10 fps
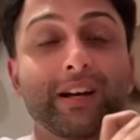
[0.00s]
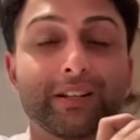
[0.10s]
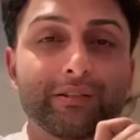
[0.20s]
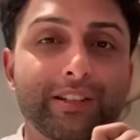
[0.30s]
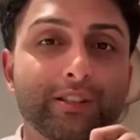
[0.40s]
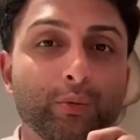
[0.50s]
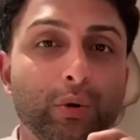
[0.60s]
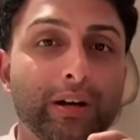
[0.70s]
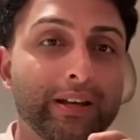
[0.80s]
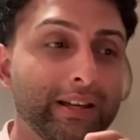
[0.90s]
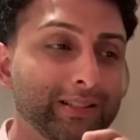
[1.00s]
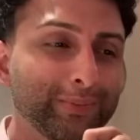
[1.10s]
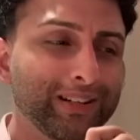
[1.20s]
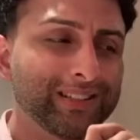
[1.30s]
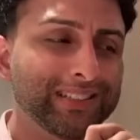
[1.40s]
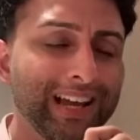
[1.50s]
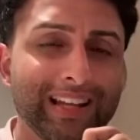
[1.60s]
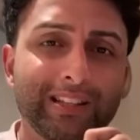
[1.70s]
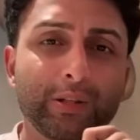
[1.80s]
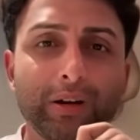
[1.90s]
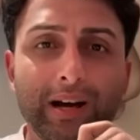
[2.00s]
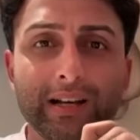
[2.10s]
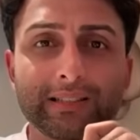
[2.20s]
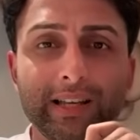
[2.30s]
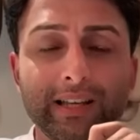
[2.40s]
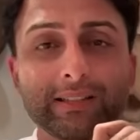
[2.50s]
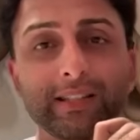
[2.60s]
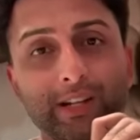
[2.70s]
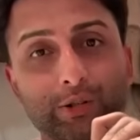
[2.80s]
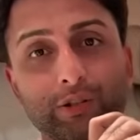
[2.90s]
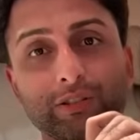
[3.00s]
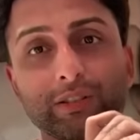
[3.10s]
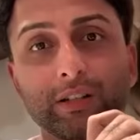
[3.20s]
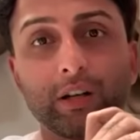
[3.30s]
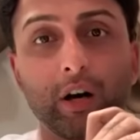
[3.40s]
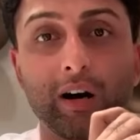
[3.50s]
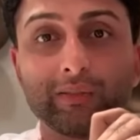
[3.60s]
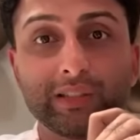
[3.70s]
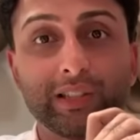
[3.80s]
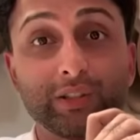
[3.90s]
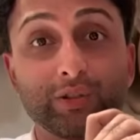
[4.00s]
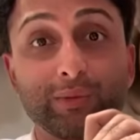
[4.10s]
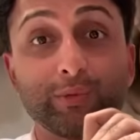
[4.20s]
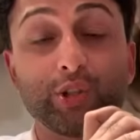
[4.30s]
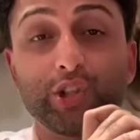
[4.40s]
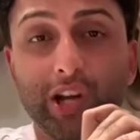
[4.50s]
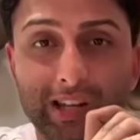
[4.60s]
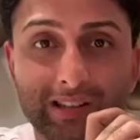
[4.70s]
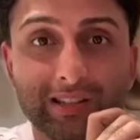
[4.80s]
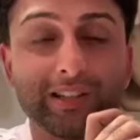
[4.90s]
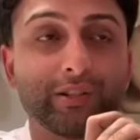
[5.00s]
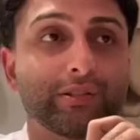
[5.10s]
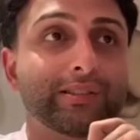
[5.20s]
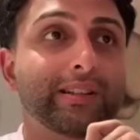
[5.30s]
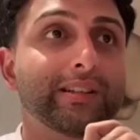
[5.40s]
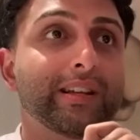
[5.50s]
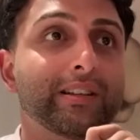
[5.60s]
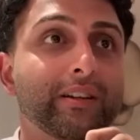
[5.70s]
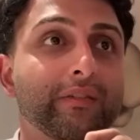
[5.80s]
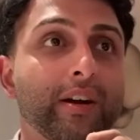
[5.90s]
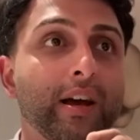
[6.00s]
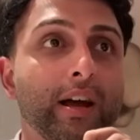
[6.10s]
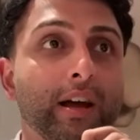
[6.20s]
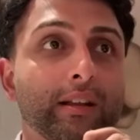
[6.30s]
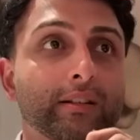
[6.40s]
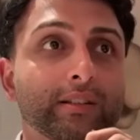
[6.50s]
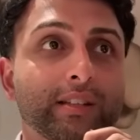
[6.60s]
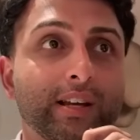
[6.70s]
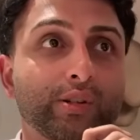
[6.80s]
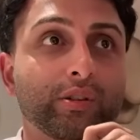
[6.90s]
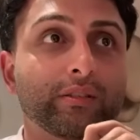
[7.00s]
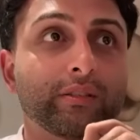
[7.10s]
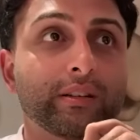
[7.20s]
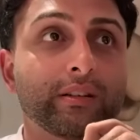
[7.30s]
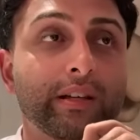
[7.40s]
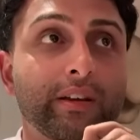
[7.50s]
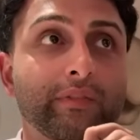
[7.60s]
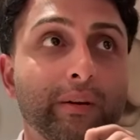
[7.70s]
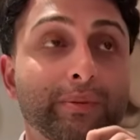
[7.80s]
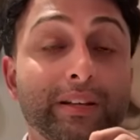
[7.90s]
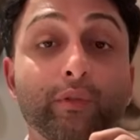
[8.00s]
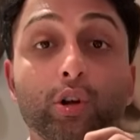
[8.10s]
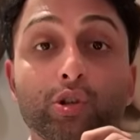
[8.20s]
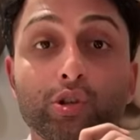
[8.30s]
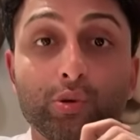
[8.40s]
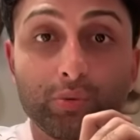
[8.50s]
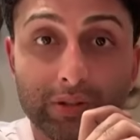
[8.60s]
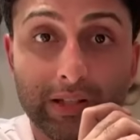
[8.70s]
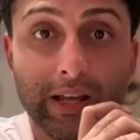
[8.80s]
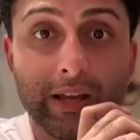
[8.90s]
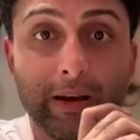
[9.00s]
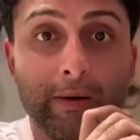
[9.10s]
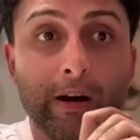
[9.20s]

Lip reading: The reason why is because NU has a scheduled off-season trip to China, interestingly enough. They're scheduled to leave, I believe, on Tuesday.